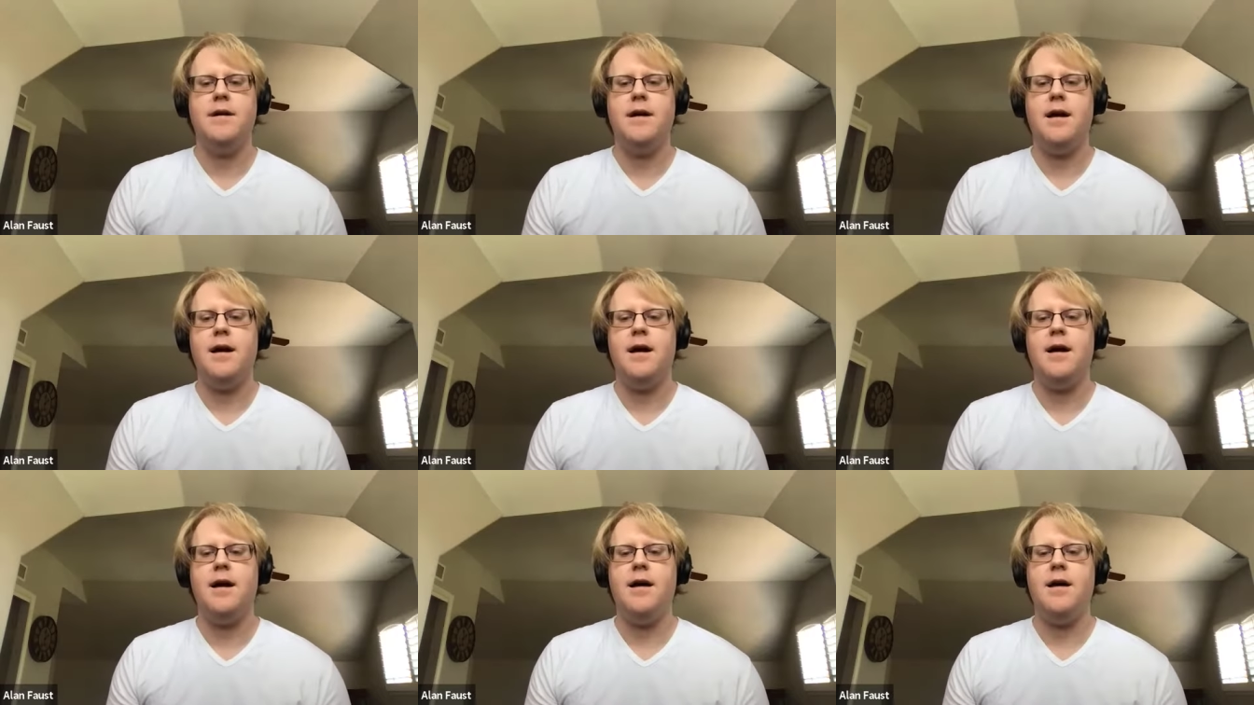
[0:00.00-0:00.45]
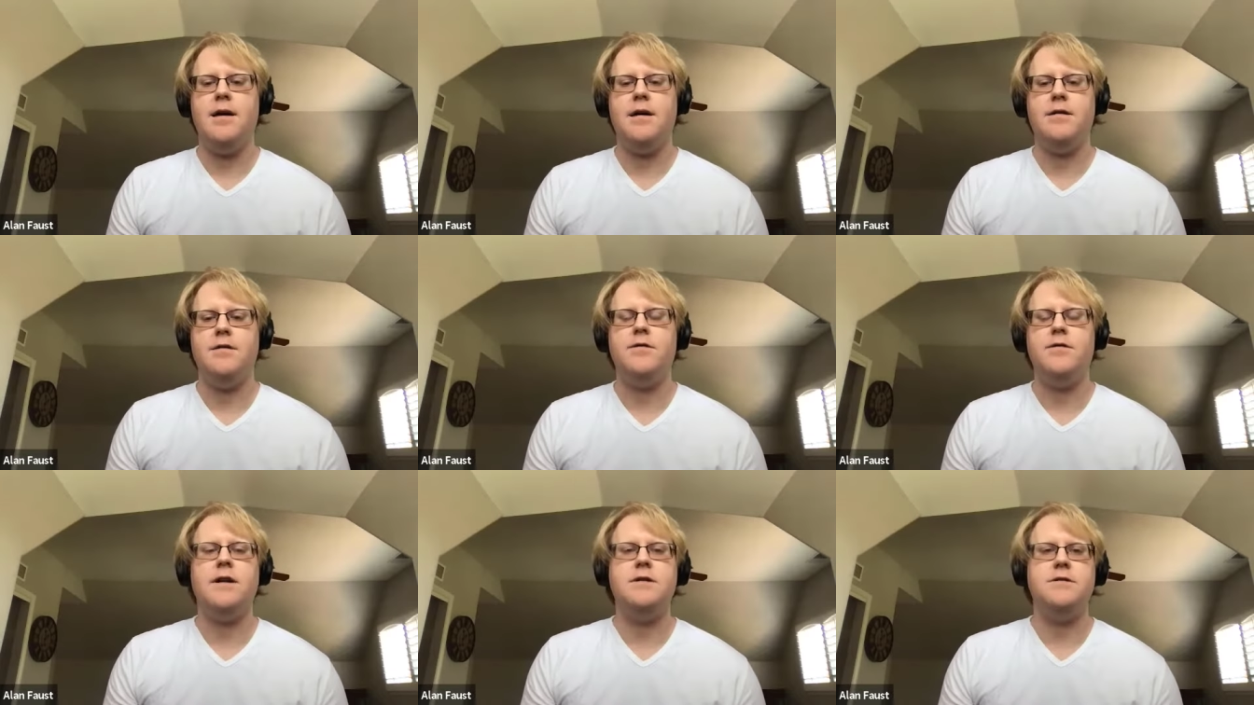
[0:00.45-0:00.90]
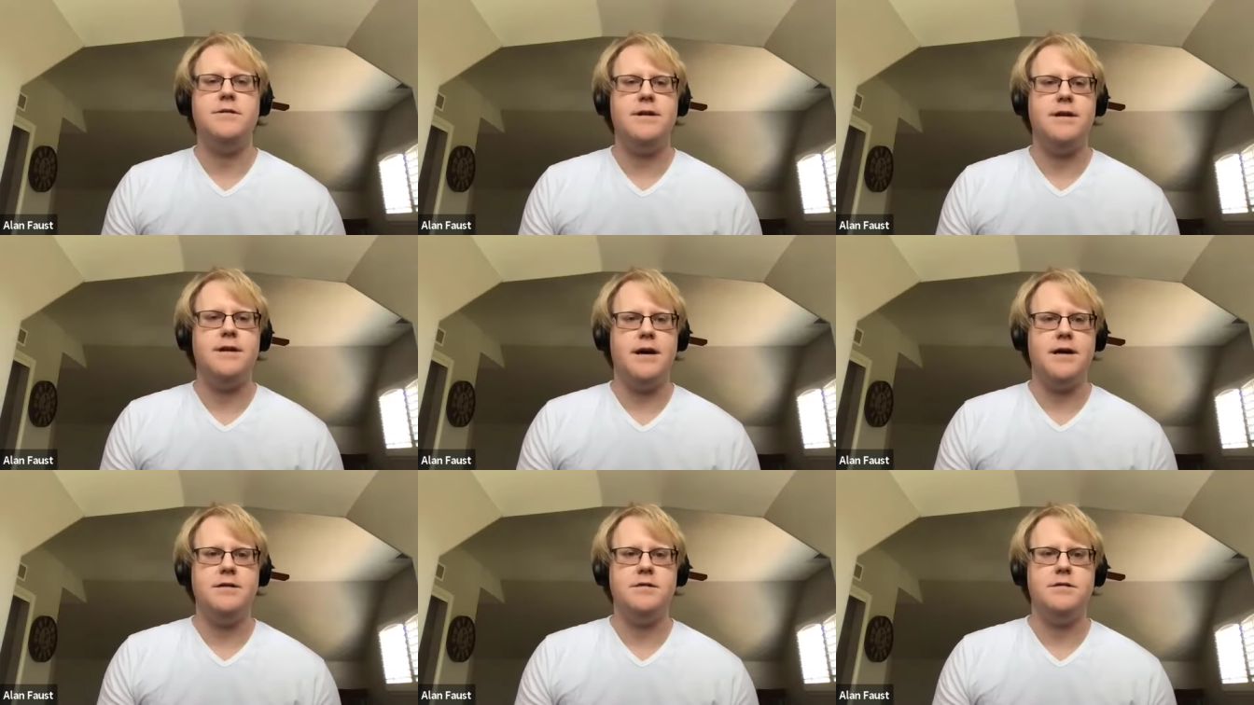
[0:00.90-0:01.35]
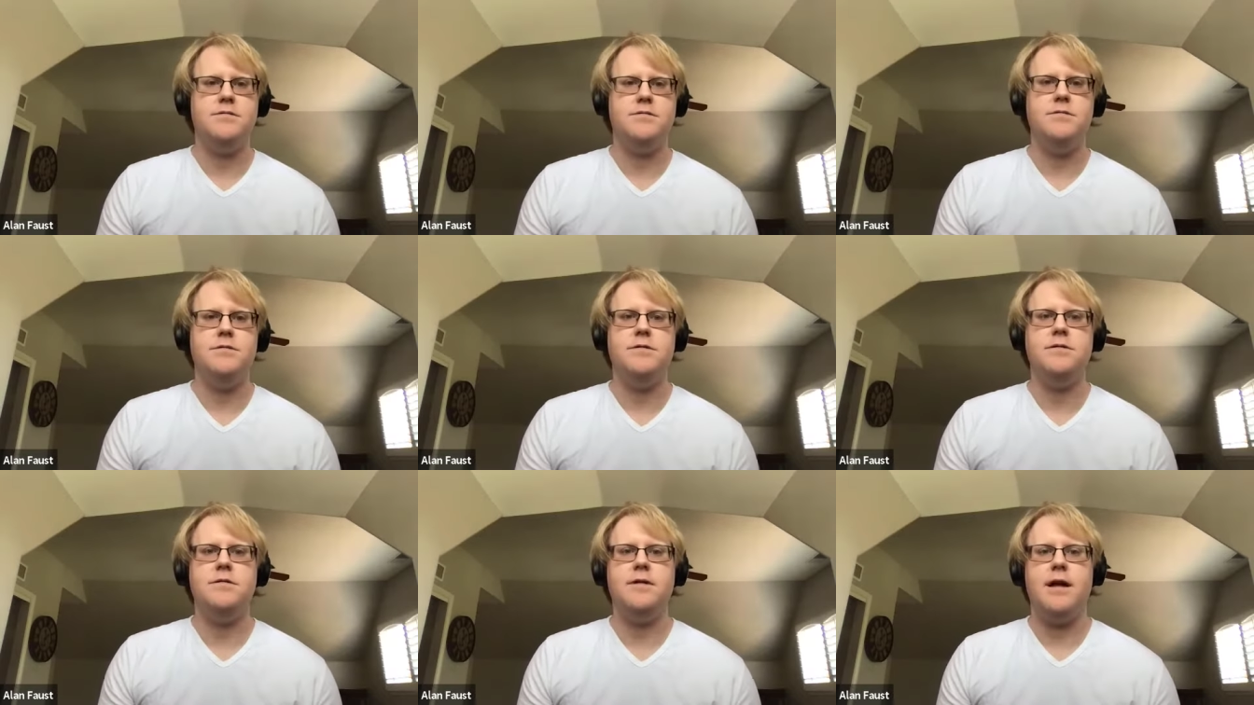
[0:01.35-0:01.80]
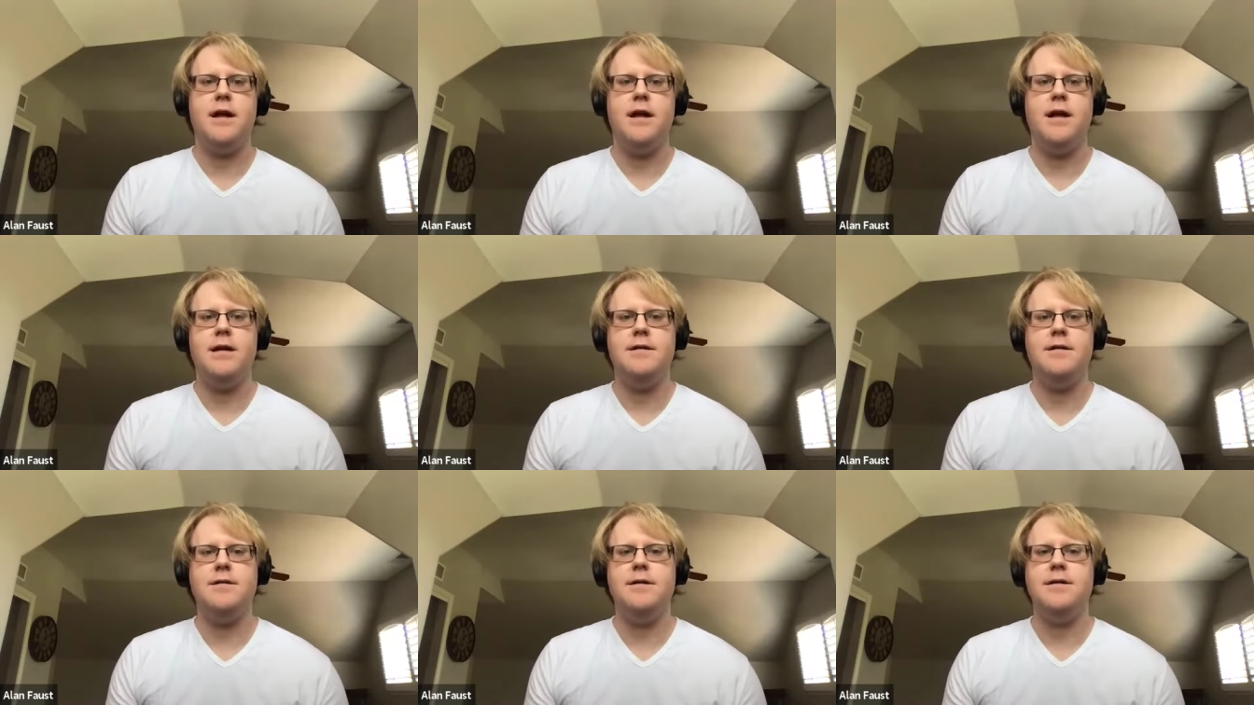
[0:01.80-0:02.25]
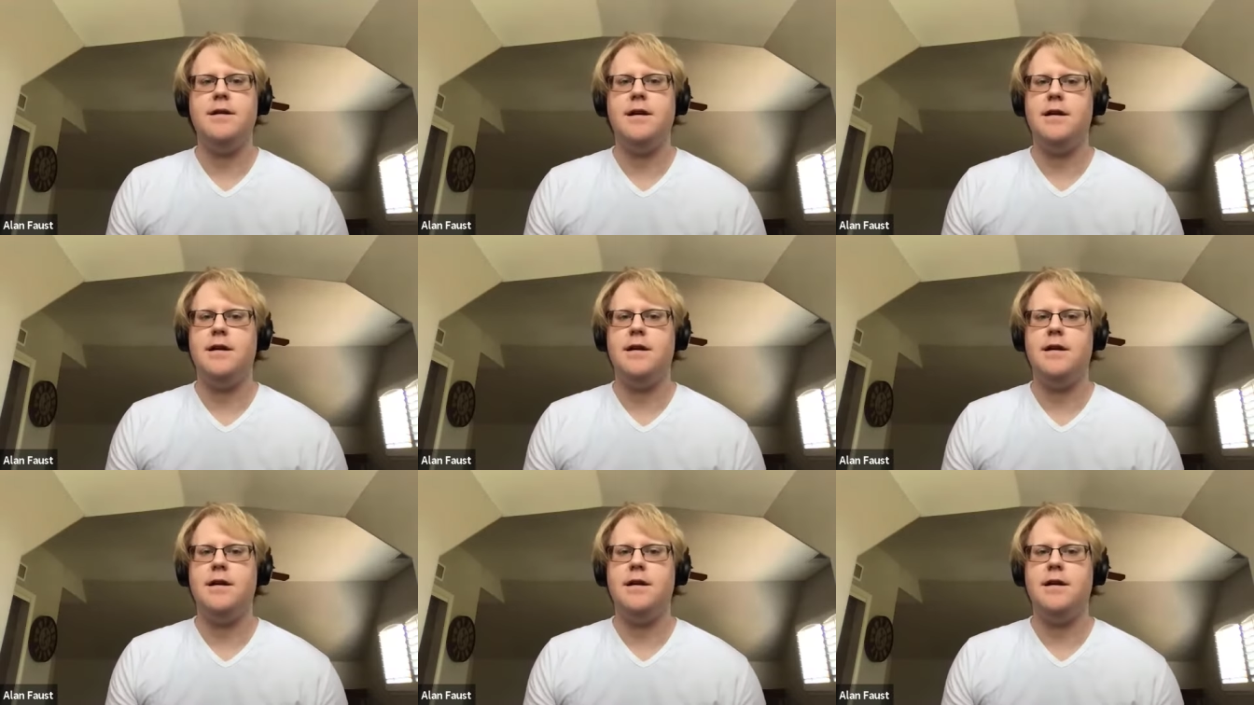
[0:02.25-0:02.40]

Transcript: I graduated high school and didn't